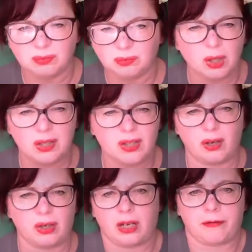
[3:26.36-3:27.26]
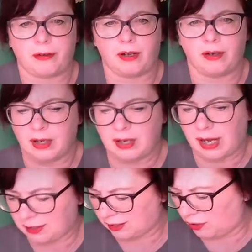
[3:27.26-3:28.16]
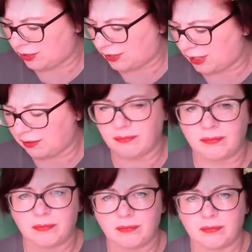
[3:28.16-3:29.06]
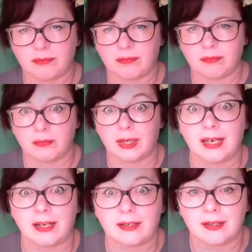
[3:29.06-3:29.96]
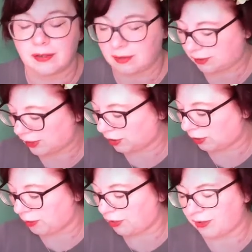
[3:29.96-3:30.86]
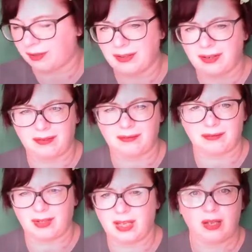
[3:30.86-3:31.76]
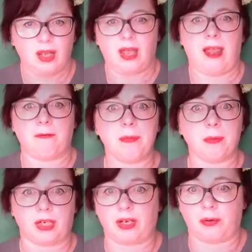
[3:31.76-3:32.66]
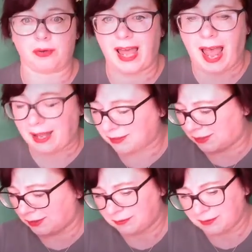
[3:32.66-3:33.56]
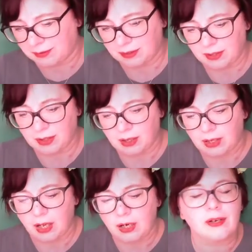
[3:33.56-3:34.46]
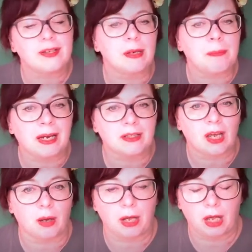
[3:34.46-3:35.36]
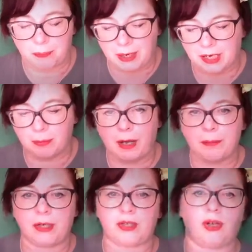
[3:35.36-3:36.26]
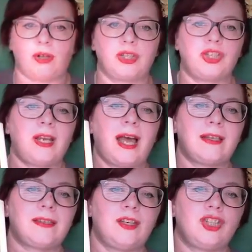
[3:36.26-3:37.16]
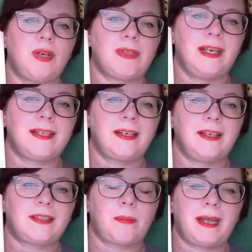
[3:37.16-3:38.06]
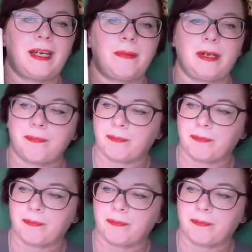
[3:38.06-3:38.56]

What's all over? Asked Lucy. It, said her mother. Everybody knows that. Lucy picked up her pig puppet doll that she'd had since she was a little baby.